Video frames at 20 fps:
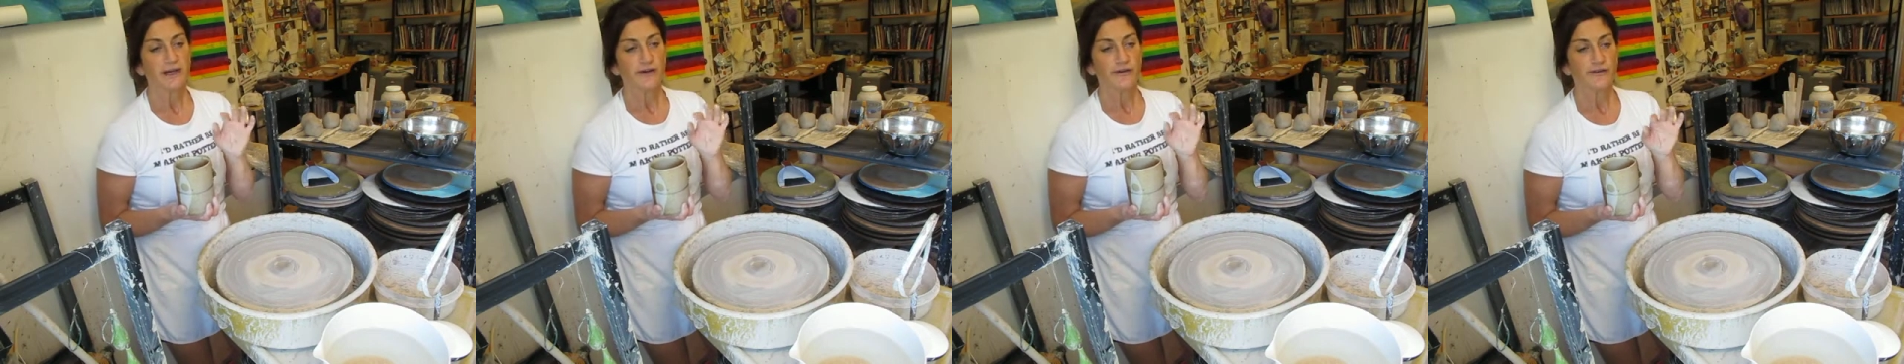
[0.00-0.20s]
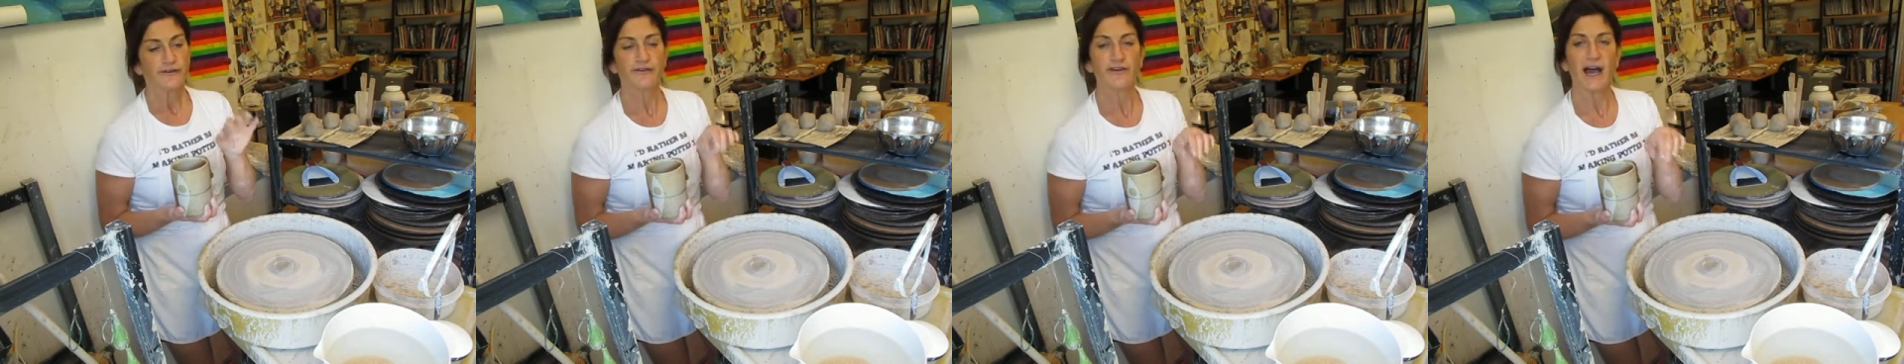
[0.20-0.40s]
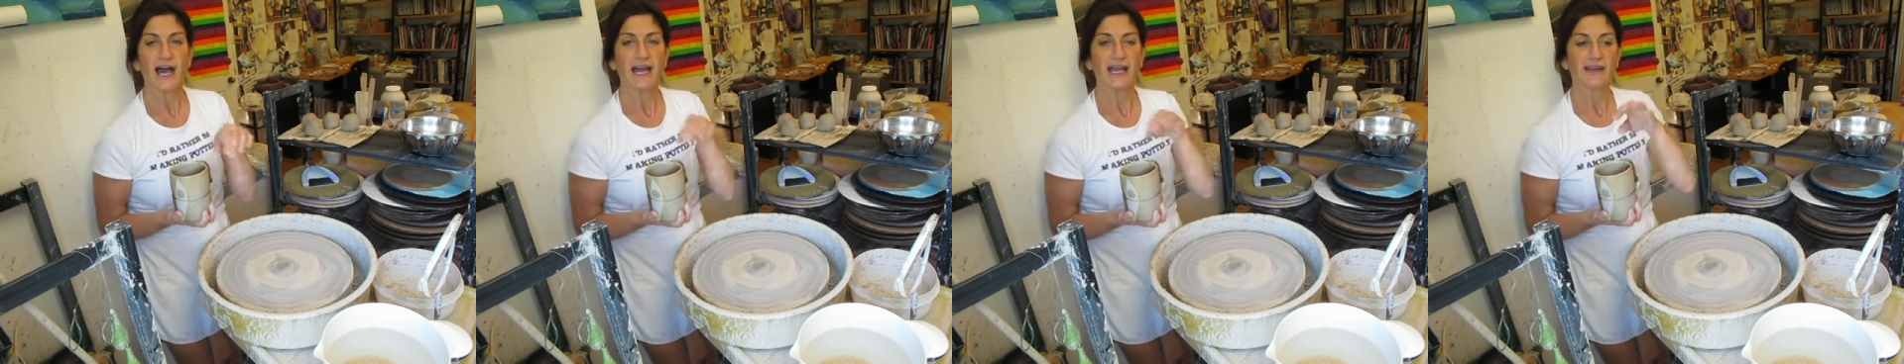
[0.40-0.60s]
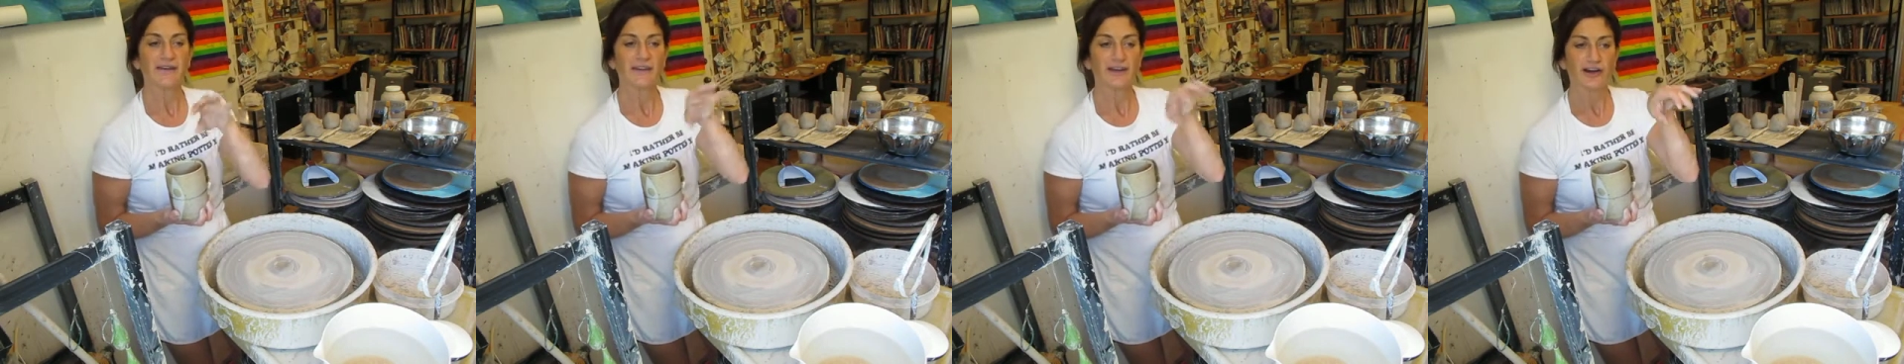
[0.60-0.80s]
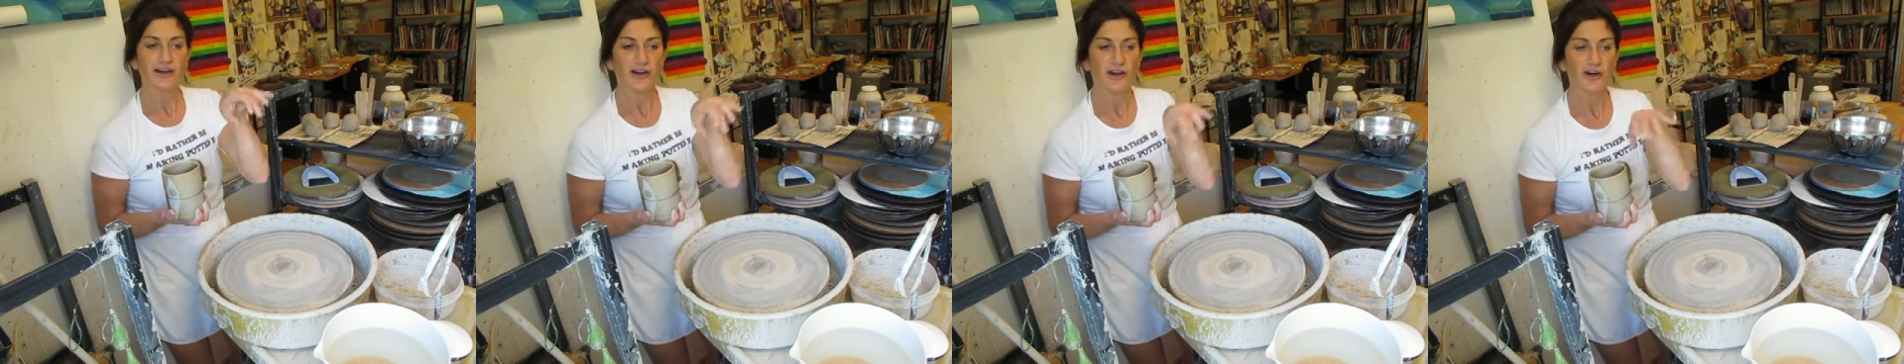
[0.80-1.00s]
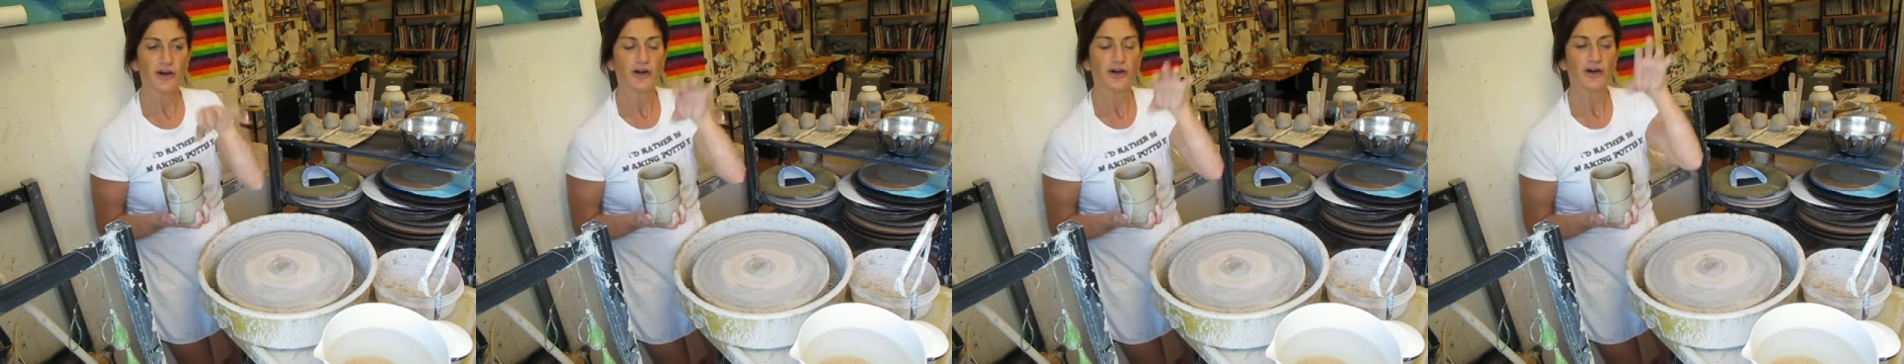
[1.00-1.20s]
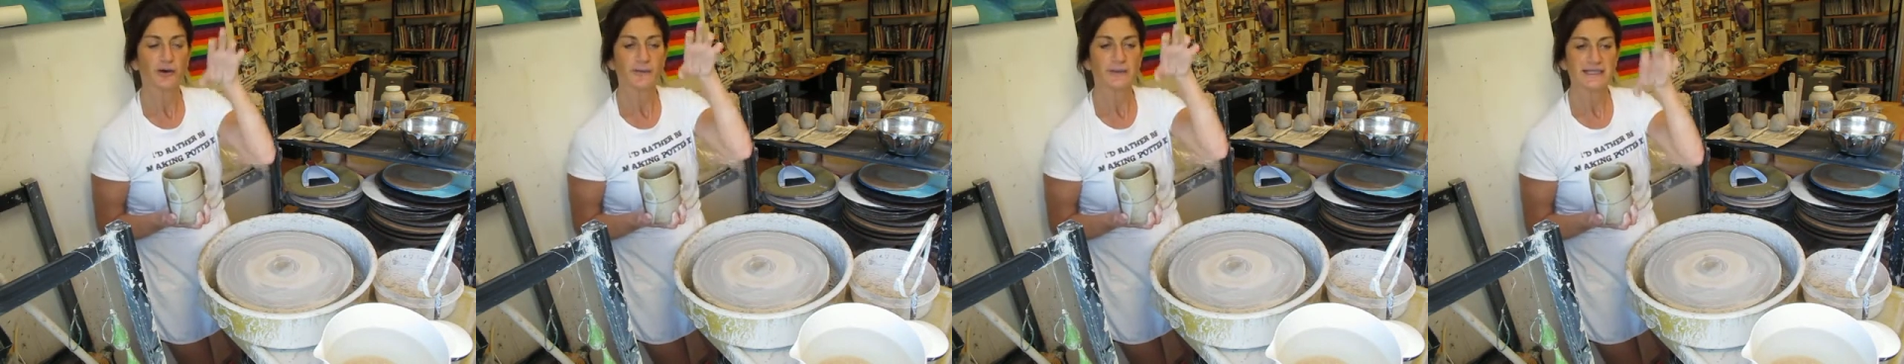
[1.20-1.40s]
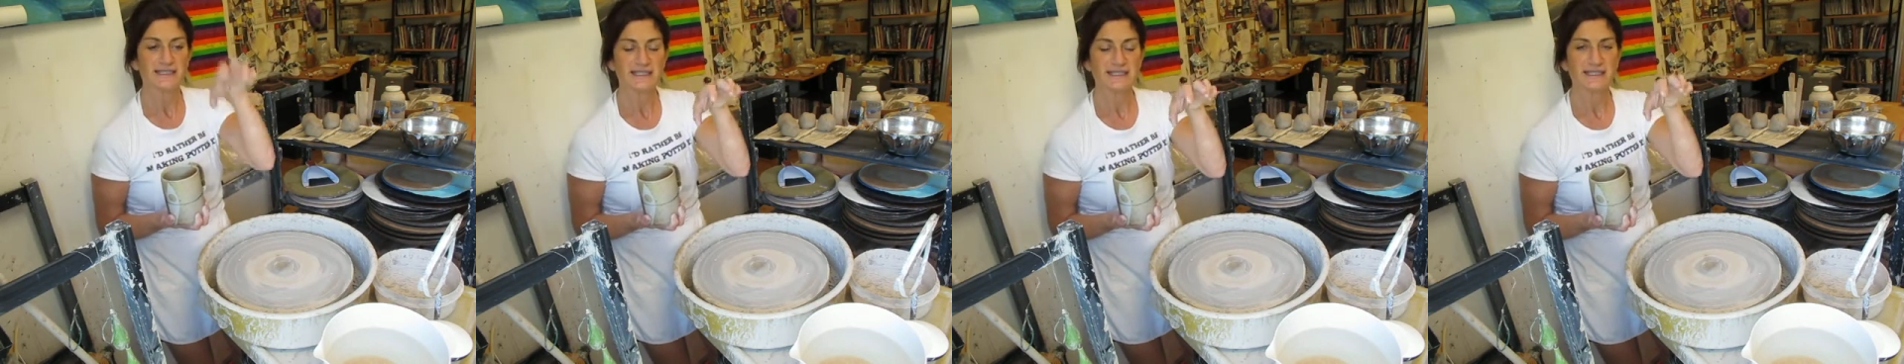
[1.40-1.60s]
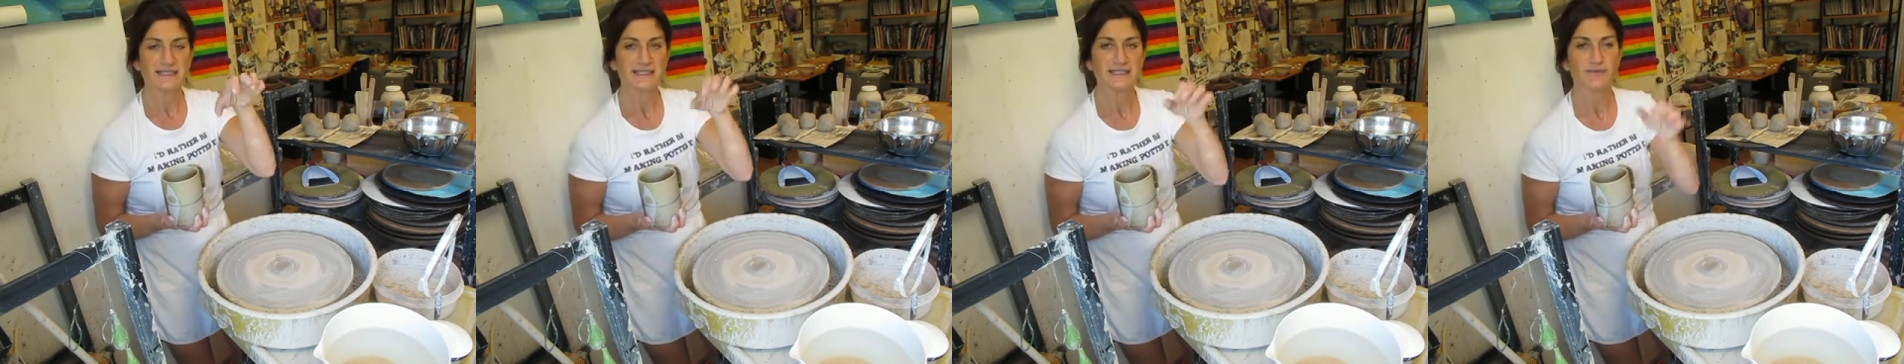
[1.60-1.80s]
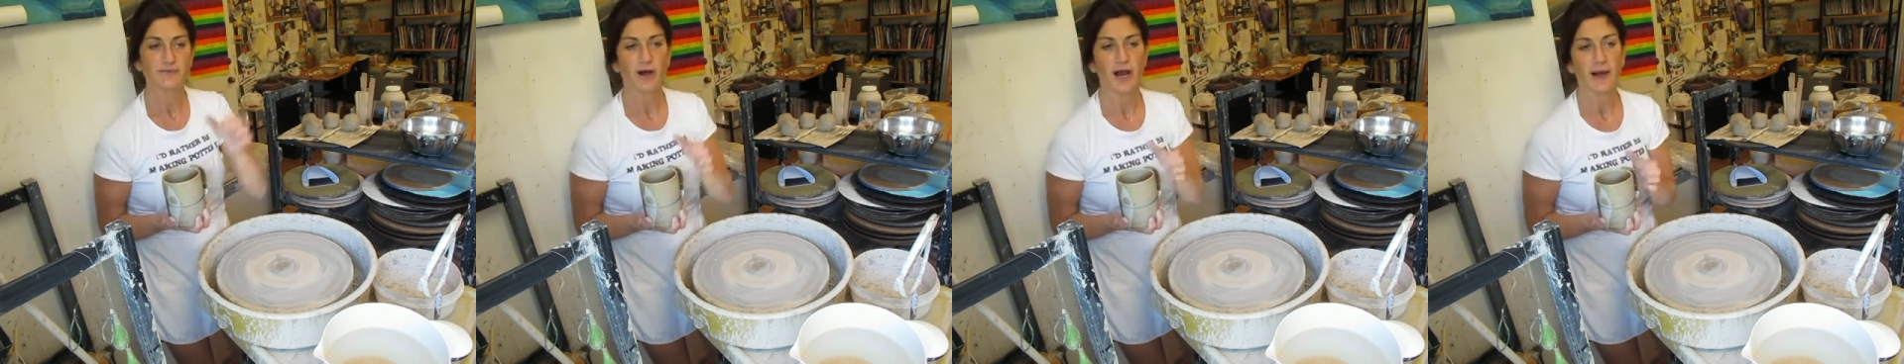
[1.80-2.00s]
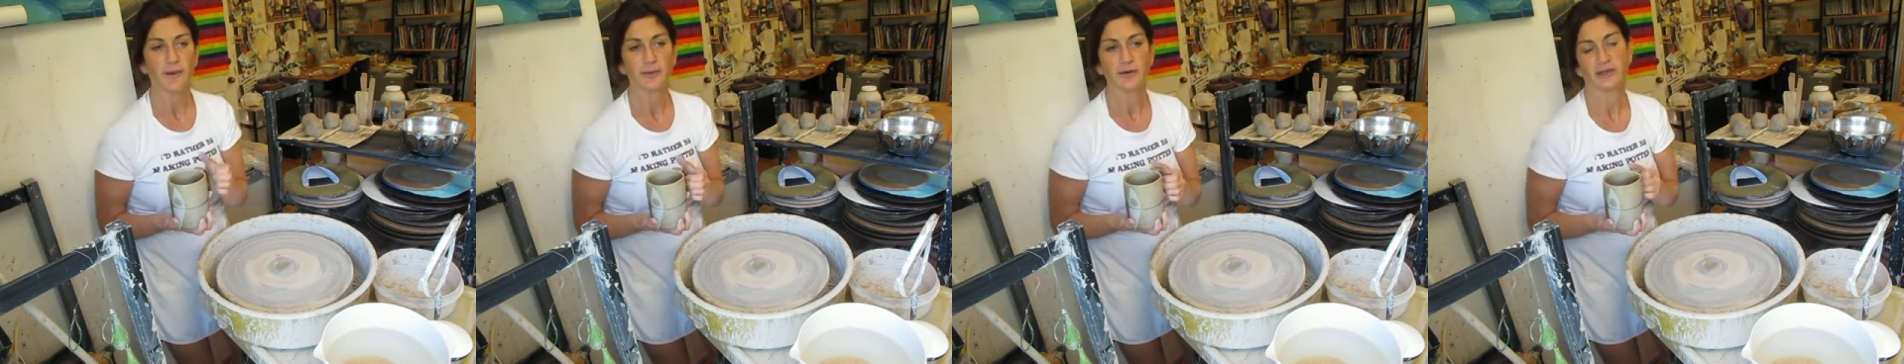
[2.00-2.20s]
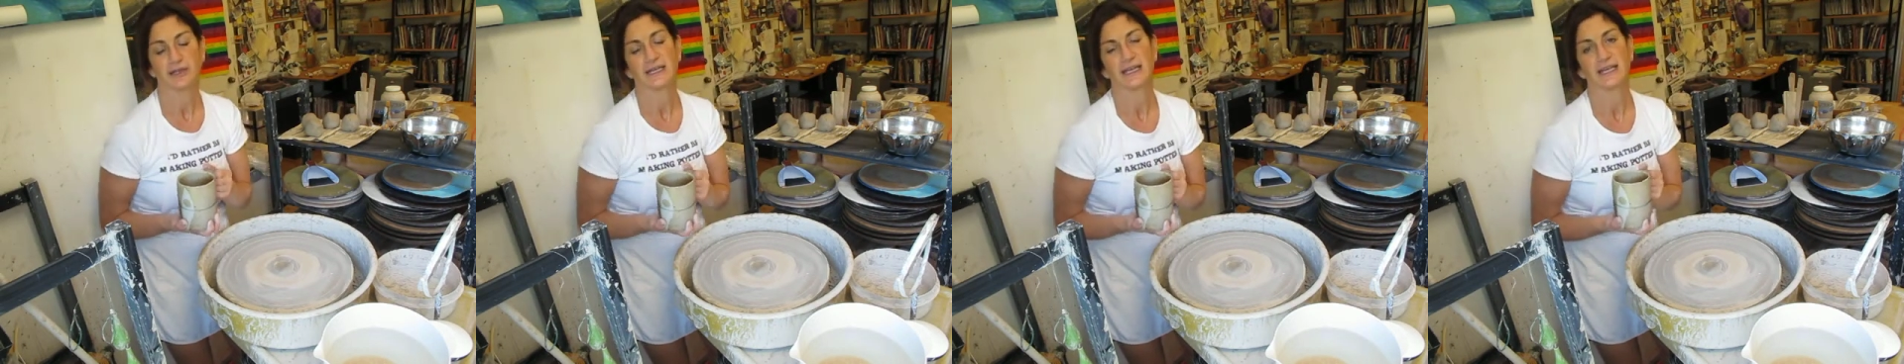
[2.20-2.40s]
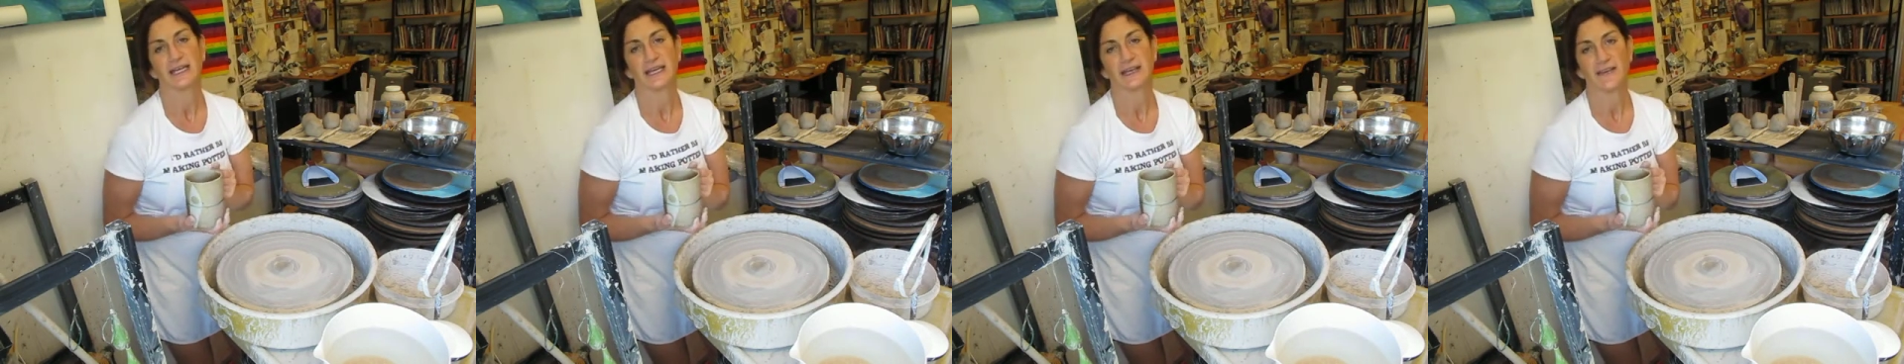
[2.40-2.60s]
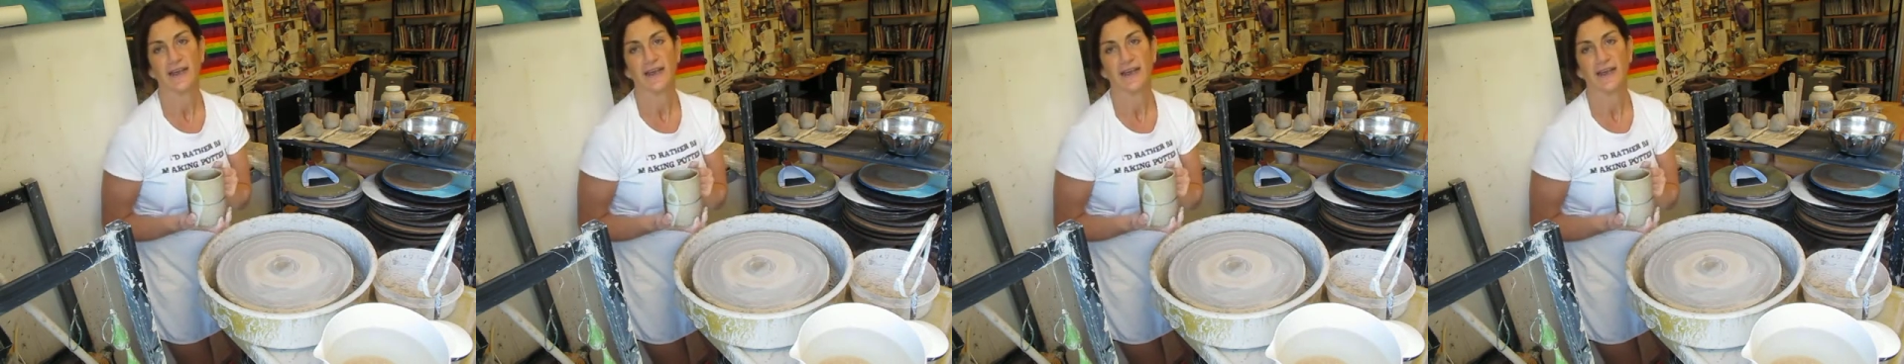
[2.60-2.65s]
find their home. It sits properly.